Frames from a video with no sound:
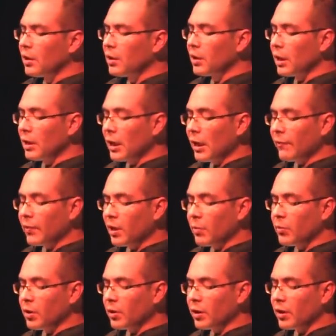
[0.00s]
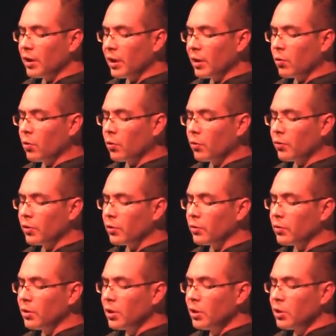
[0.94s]
They left him the, the
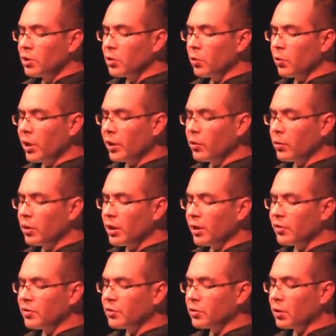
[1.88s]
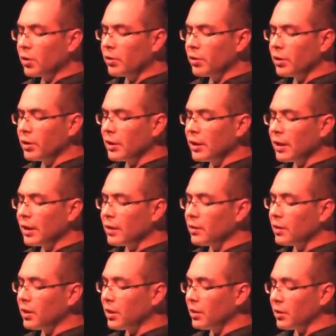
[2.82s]
accordion so he could get started in the
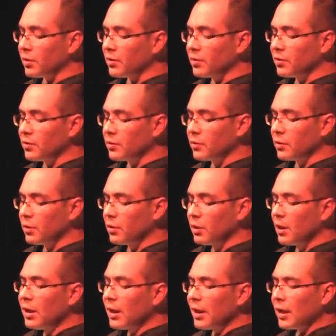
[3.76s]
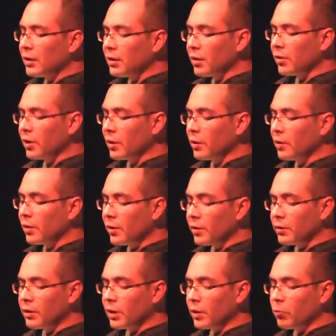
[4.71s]
cantinas. And there he
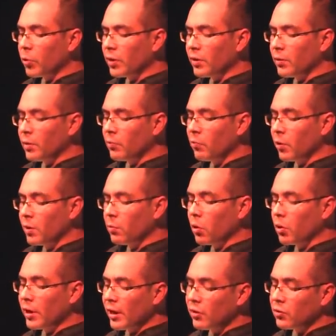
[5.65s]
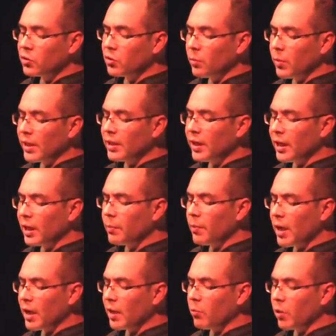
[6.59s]
learned that with with boleros you might get
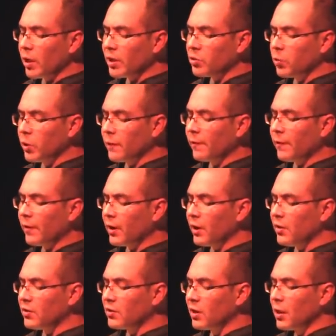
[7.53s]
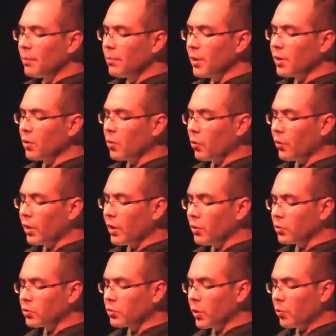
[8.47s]
by with a sweet face, but
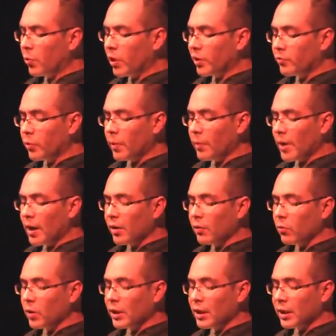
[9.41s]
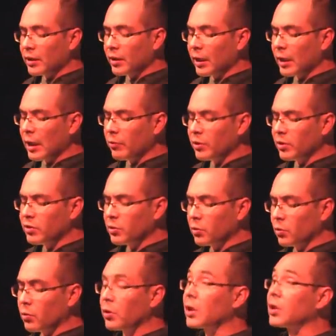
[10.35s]
corridos require bravado and acting out the
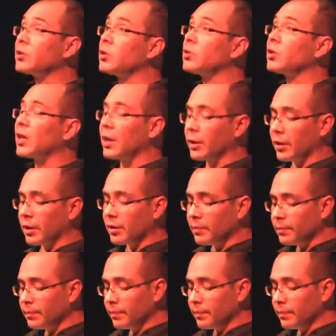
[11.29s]
story as you sang it.